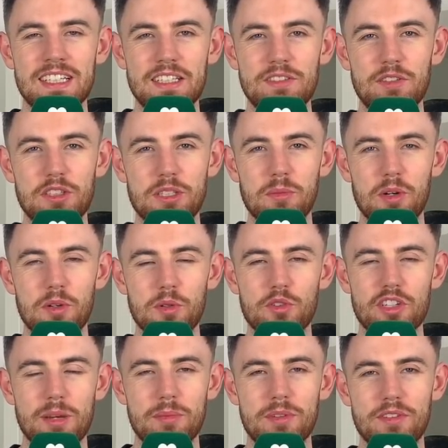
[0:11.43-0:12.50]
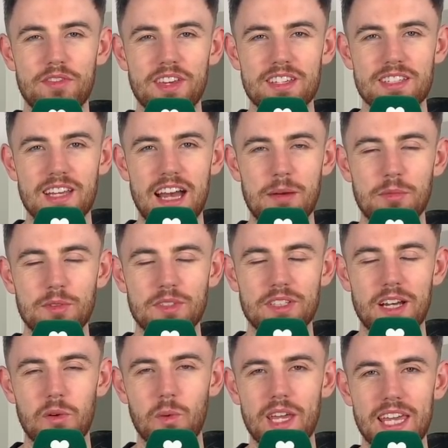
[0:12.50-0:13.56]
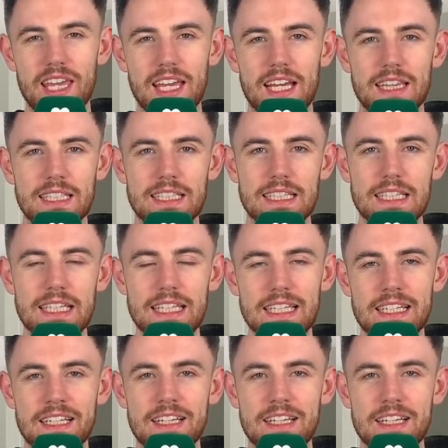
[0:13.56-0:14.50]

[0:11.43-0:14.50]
for tomorrow's trip to face Hamilton away in the league.